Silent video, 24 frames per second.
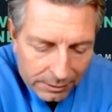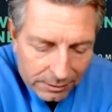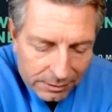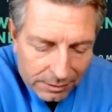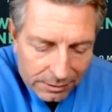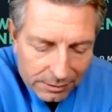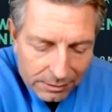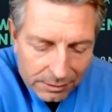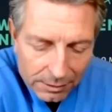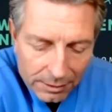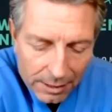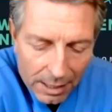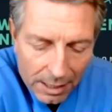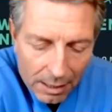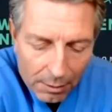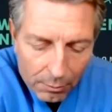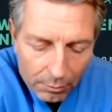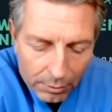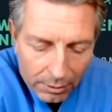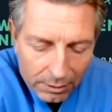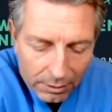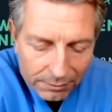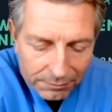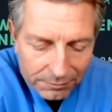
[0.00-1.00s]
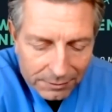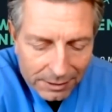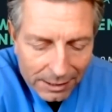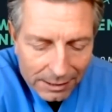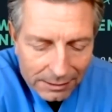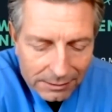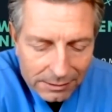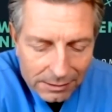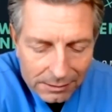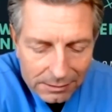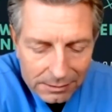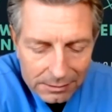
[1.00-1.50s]
It's just a network of
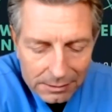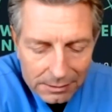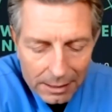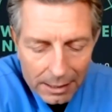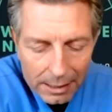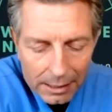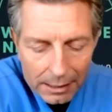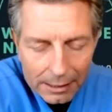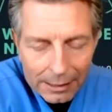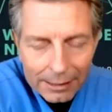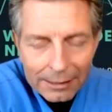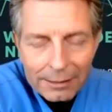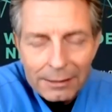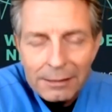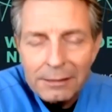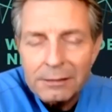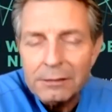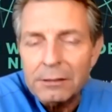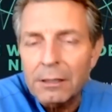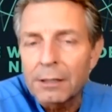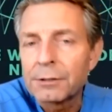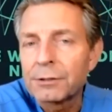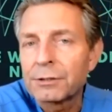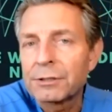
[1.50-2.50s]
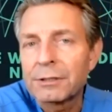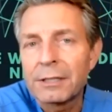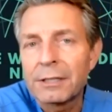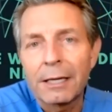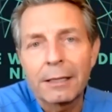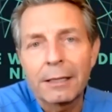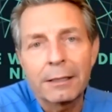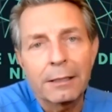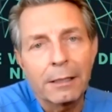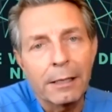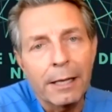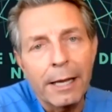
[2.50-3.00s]
dentists that at least
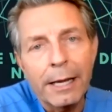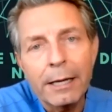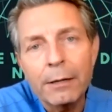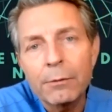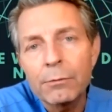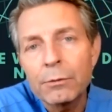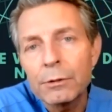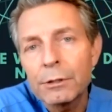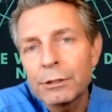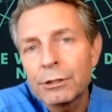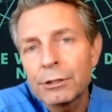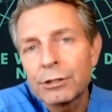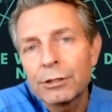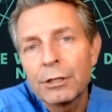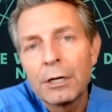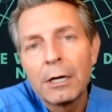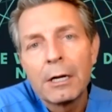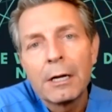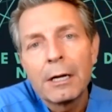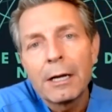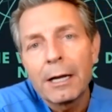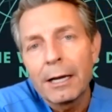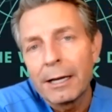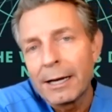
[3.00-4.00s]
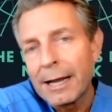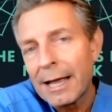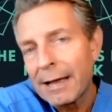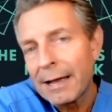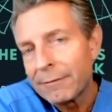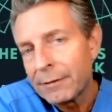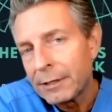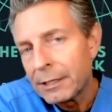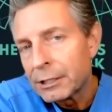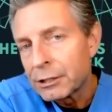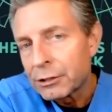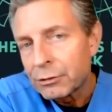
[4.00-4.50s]
understand the language and
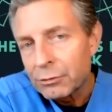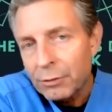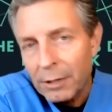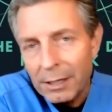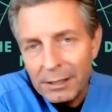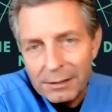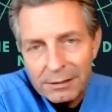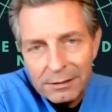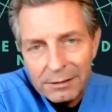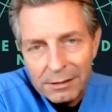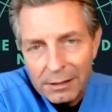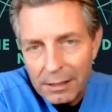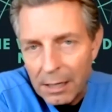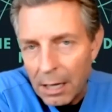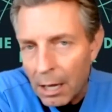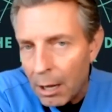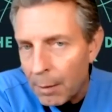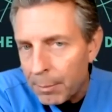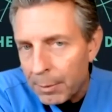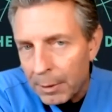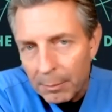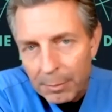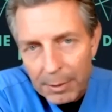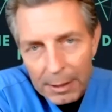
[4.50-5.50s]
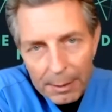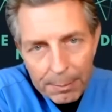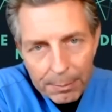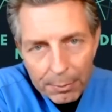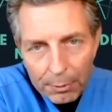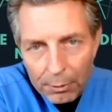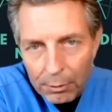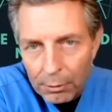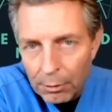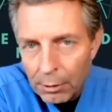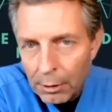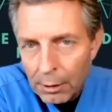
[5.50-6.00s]
have an interest in helping
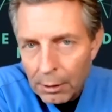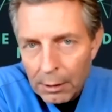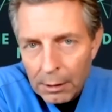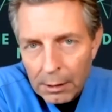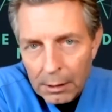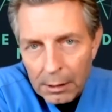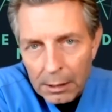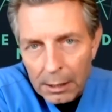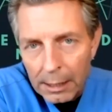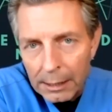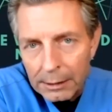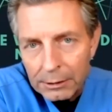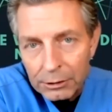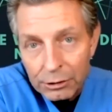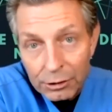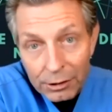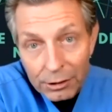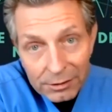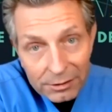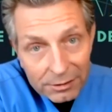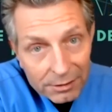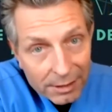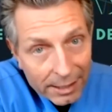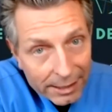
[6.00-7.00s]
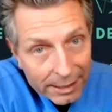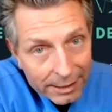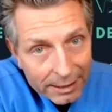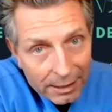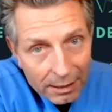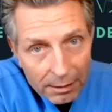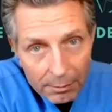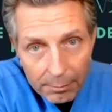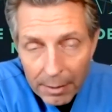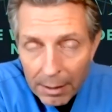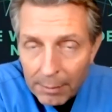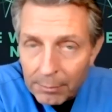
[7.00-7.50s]
people, just like
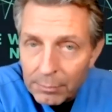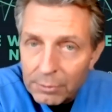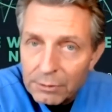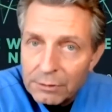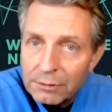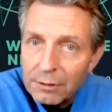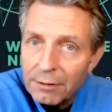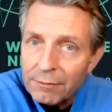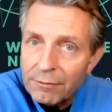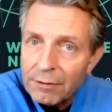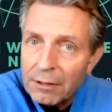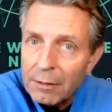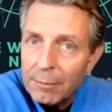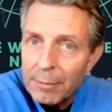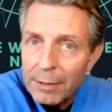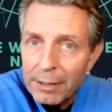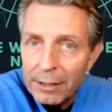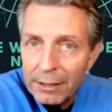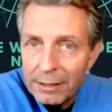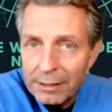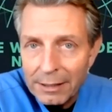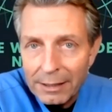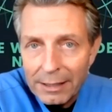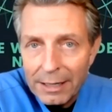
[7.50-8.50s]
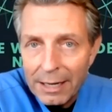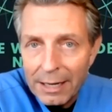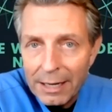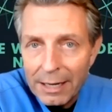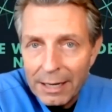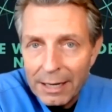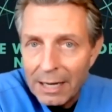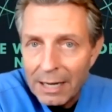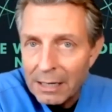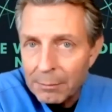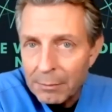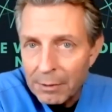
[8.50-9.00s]
our members of the American
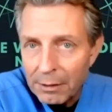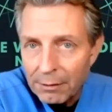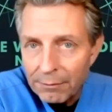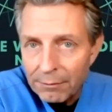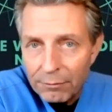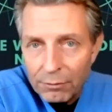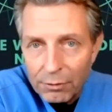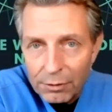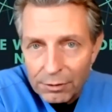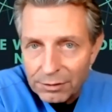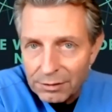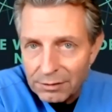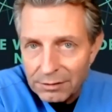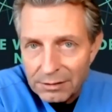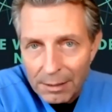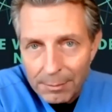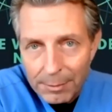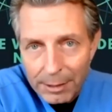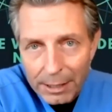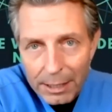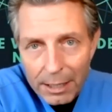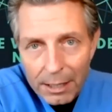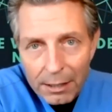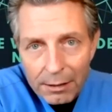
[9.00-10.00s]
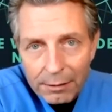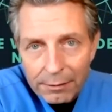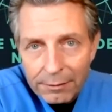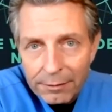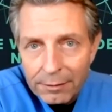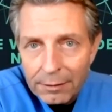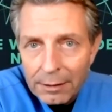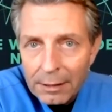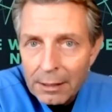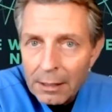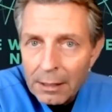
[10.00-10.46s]
Academy of Oral Systemic Health.